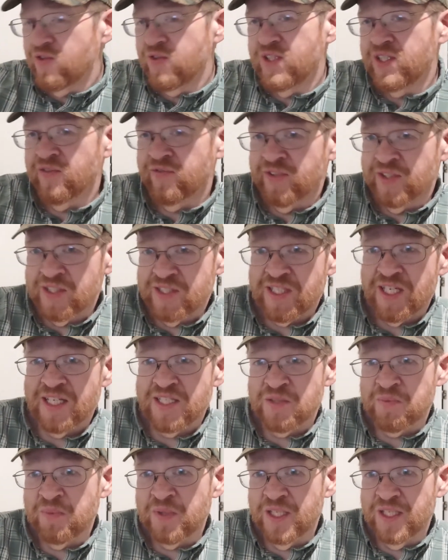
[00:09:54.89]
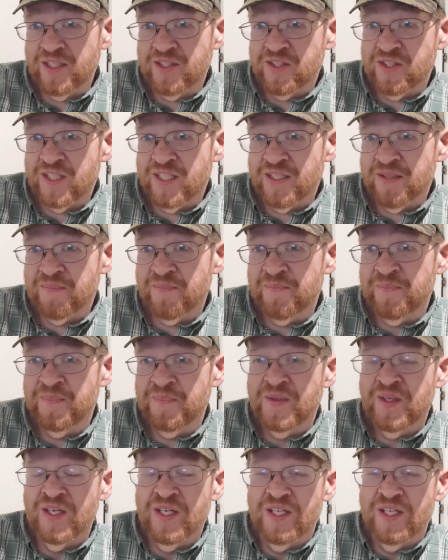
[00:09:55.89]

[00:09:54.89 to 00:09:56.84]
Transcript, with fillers: two different size plugs there.